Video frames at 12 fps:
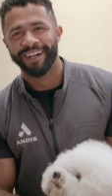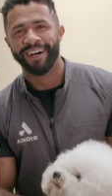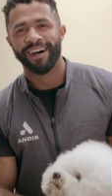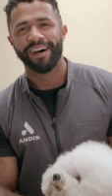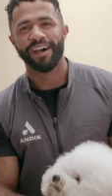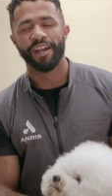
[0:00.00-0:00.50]

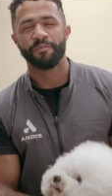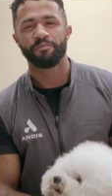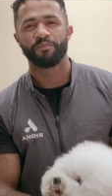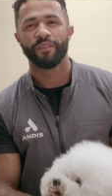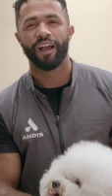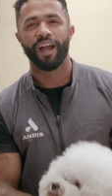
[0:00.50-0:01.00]
Hi,
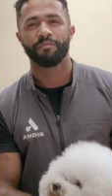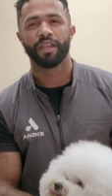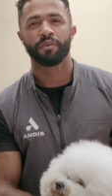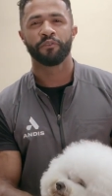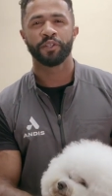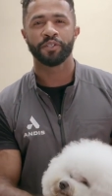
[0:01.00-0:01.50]
I'm
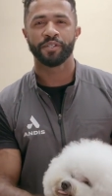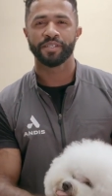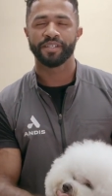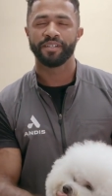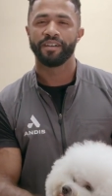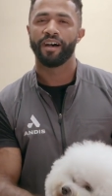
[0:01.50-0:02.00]
Gabriel
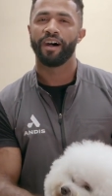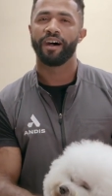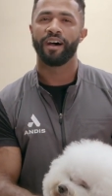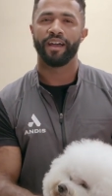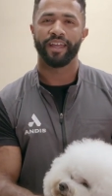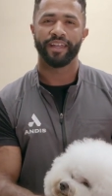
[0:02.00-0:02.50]
Feitosa,
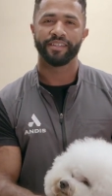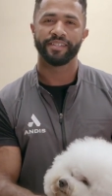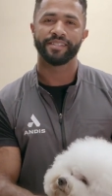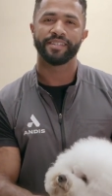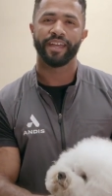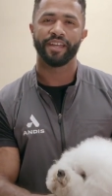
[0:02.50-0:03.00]

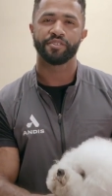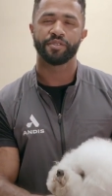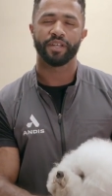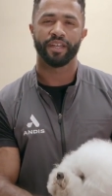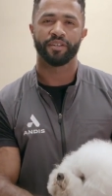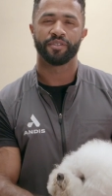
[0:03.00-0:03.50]
Andis
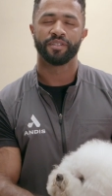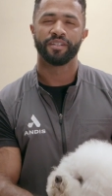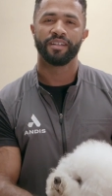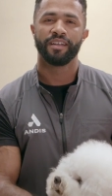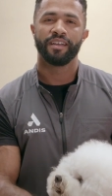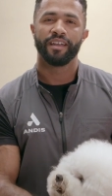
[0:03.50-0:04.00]
Educator,
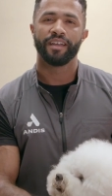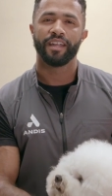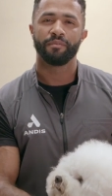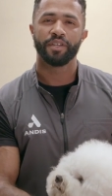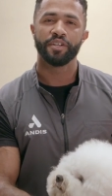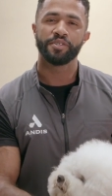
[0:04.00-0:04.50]
and
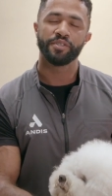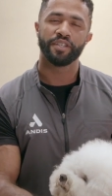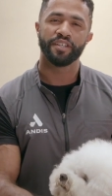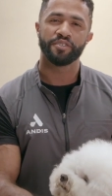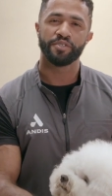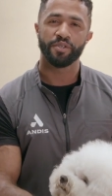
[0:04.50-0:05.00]
I'm here
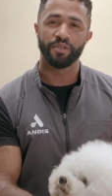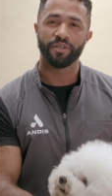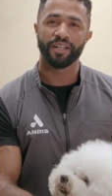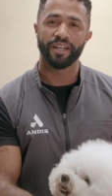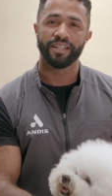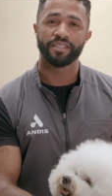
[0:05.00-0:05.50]
today to show you
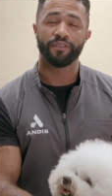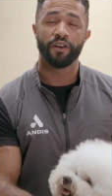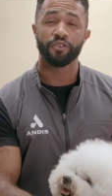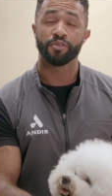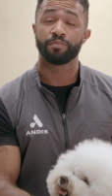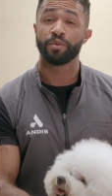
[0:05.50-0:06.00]
guys of
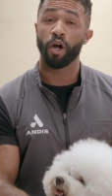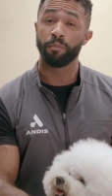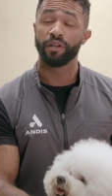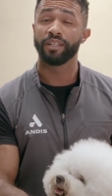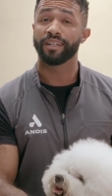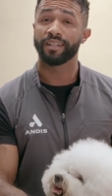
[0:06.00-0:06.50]
how to
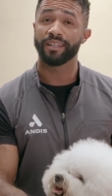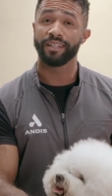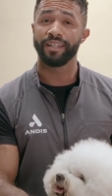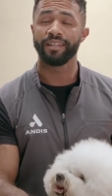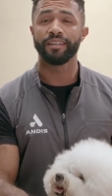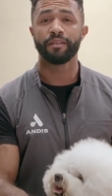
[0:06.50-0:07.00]
properly
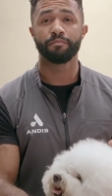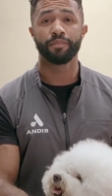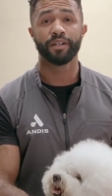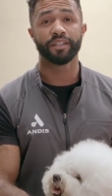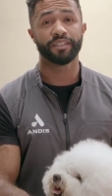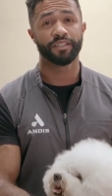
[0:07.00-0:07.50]
clean and
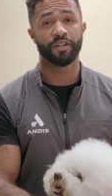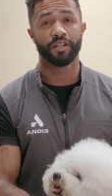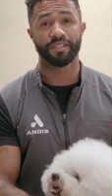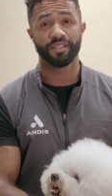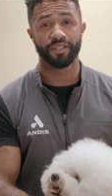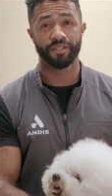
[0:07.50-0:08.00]
pluck the
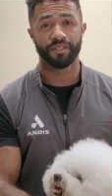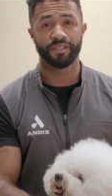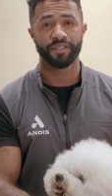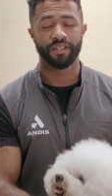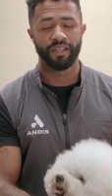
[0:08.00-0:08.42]
dog's ears.